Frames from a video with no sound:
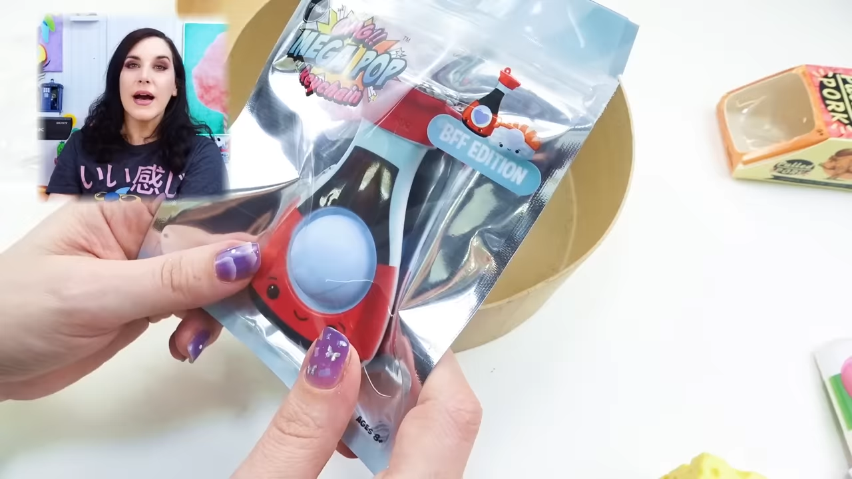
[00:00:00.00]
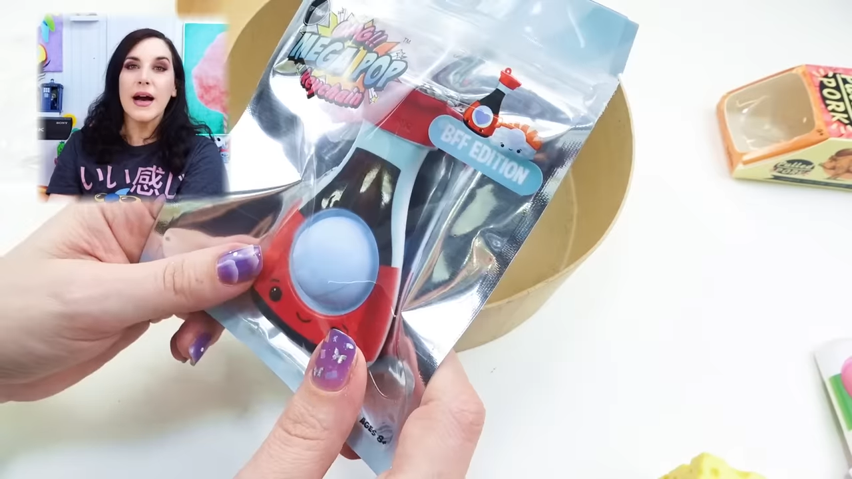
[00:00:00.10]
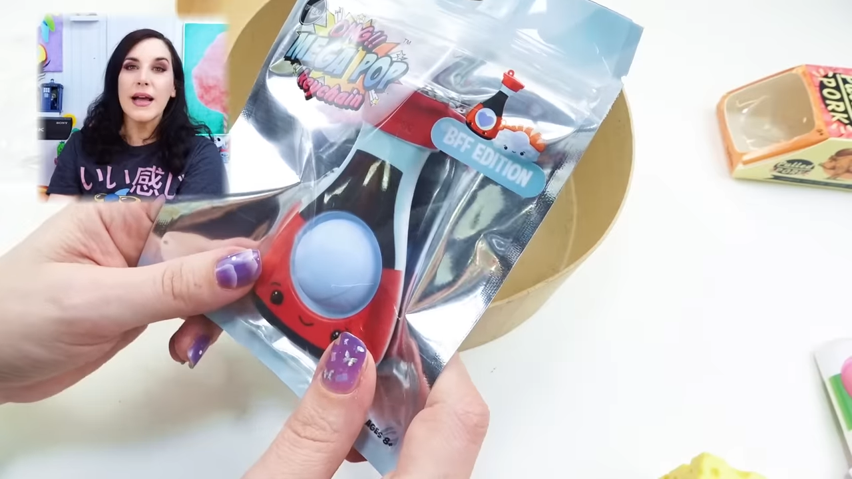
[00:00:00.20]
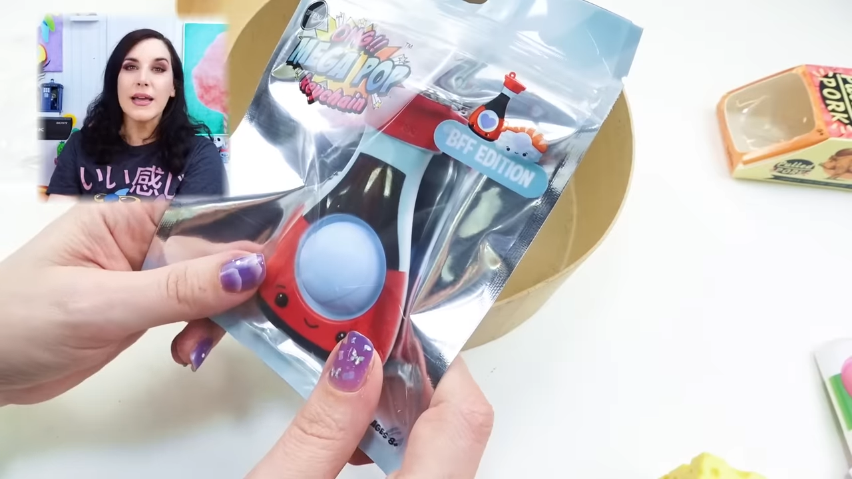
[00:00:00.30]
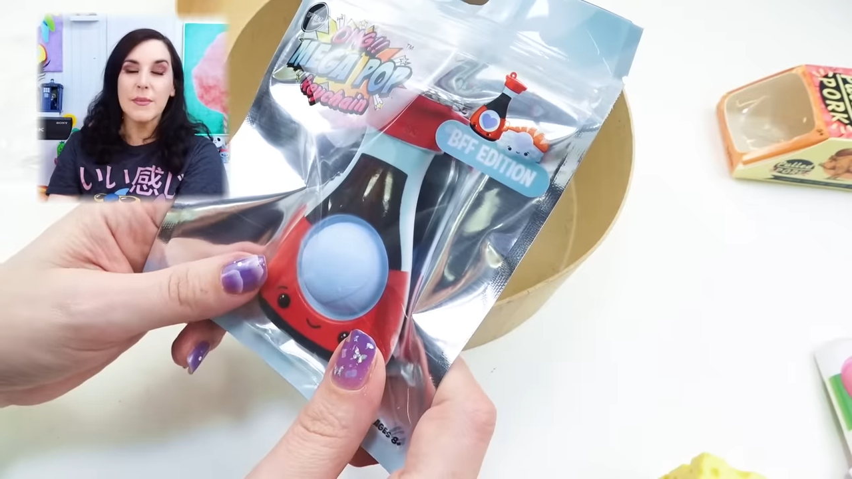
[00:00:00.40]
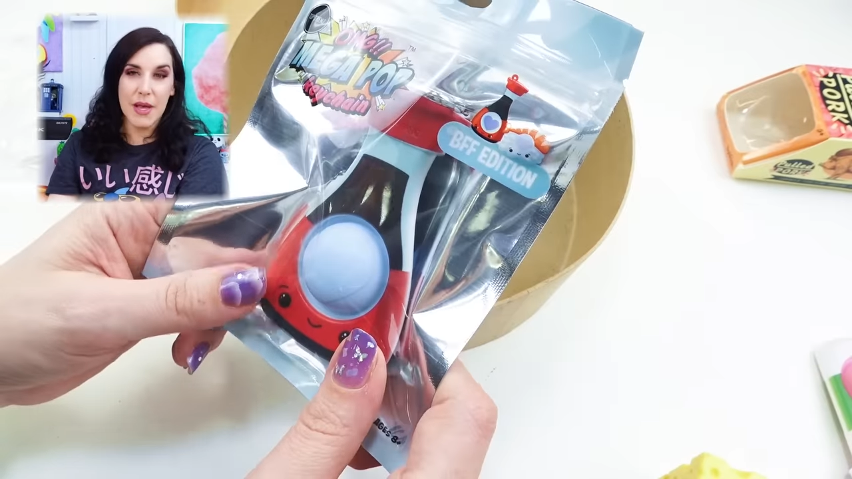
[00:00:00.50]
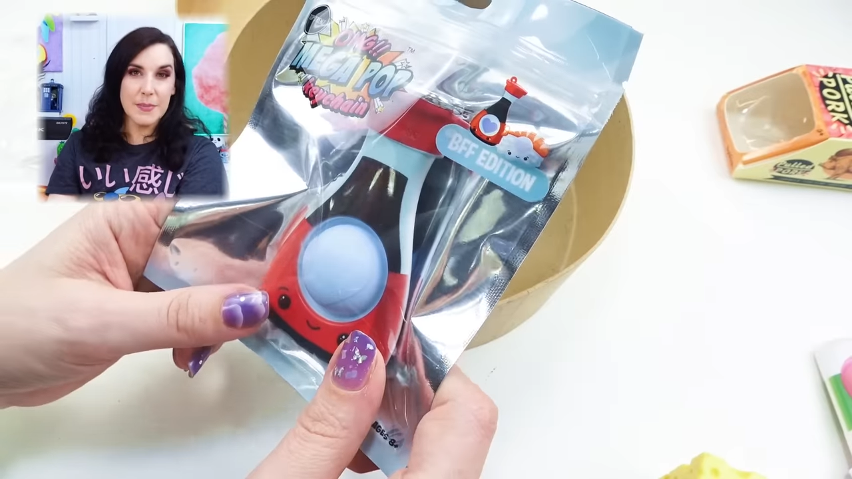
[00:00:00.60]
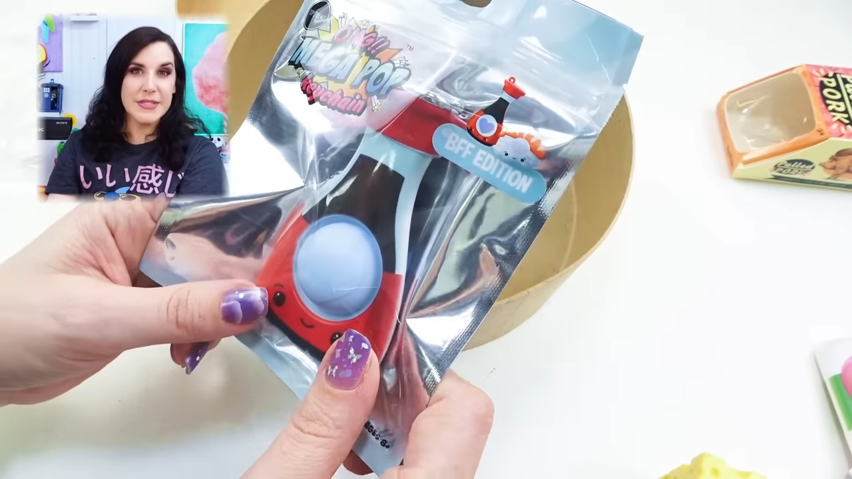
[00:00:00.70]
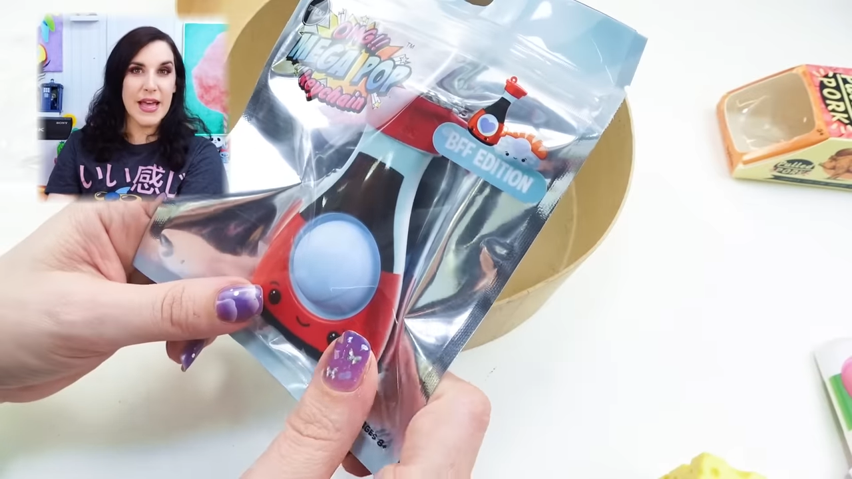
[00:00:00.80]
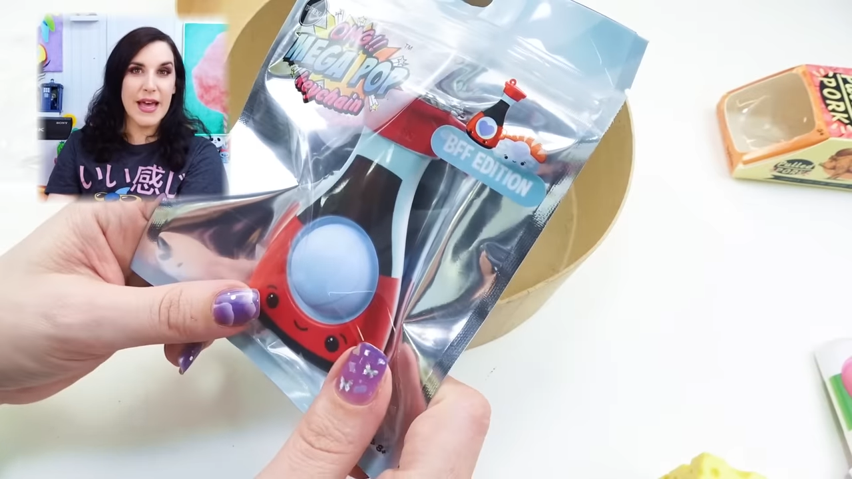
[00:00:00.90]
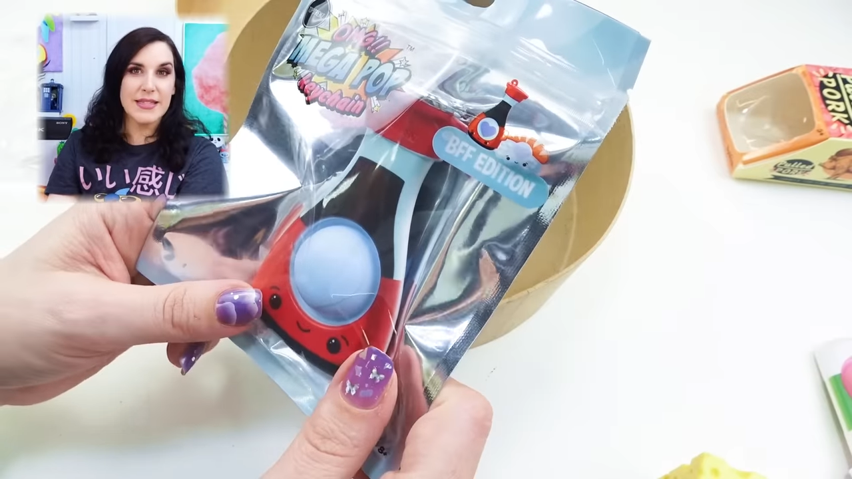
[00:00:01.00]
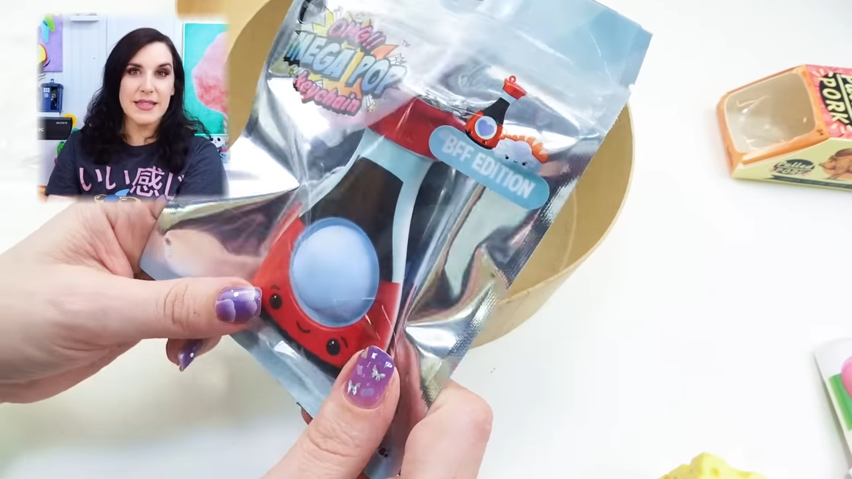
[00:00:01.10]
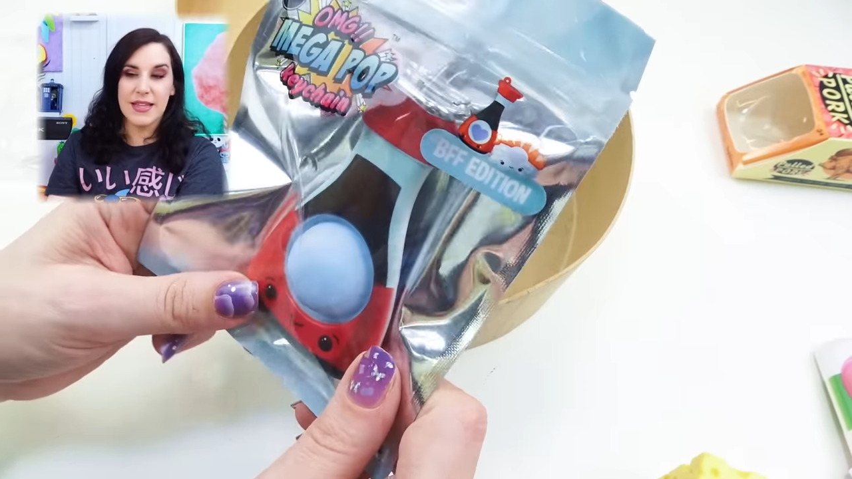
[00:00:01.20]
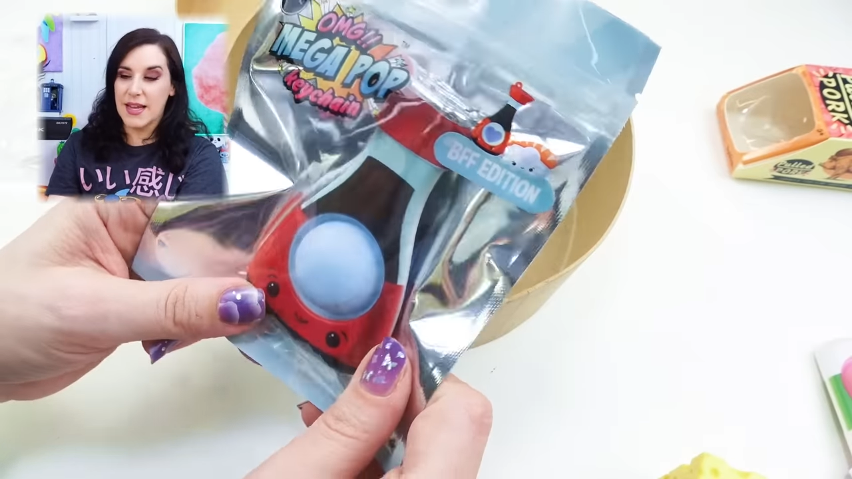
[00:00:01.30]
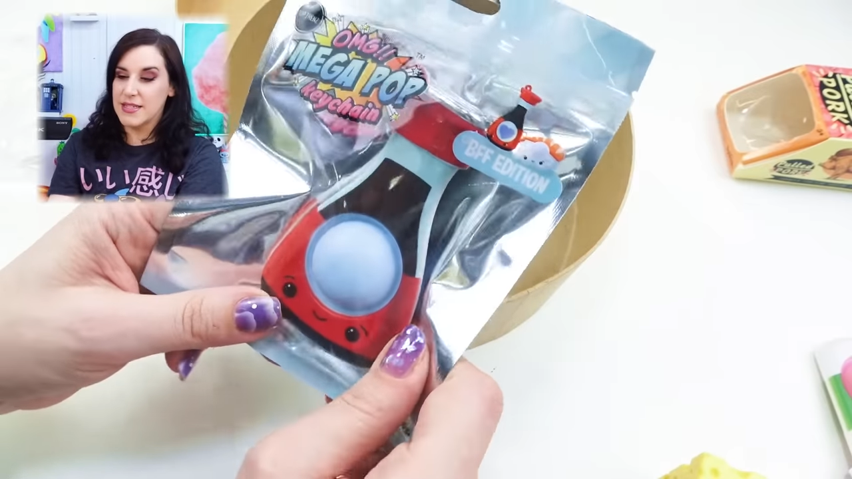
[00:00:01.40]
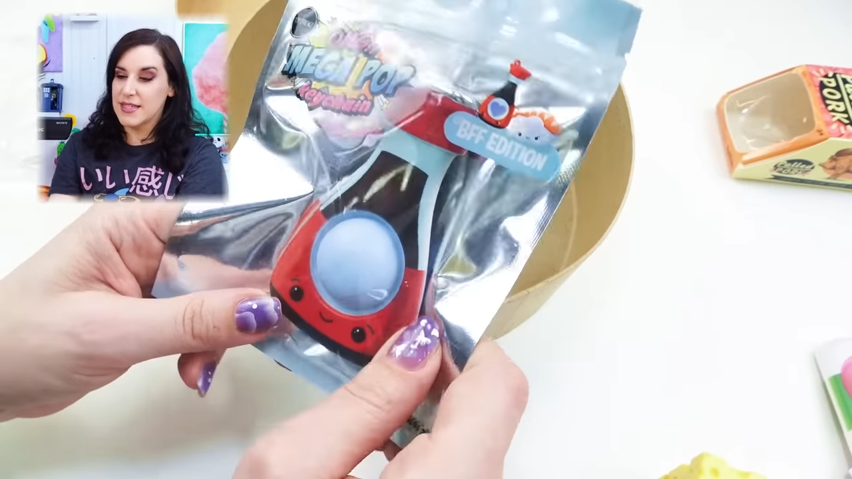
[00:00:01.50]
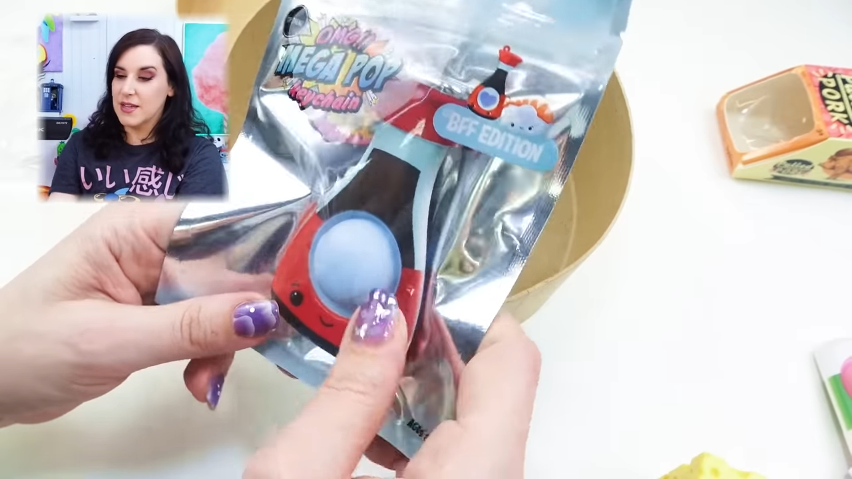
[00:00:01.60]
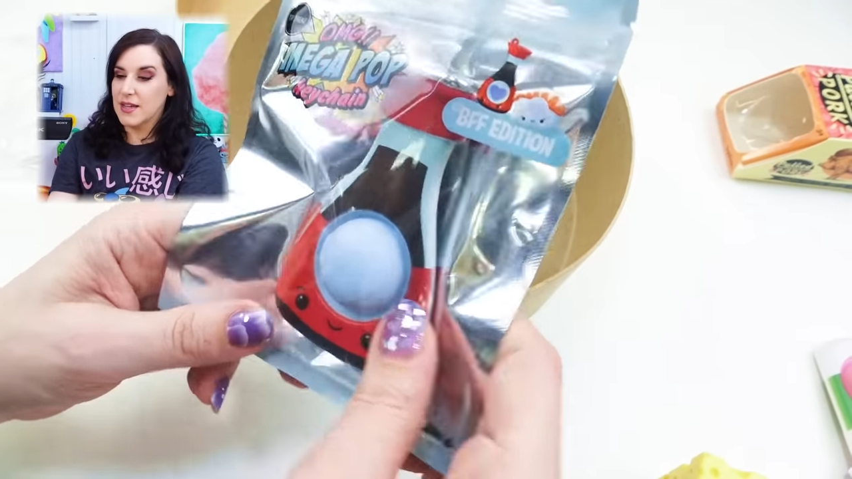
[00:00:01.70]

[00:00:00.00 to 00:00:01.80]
I am upset that I did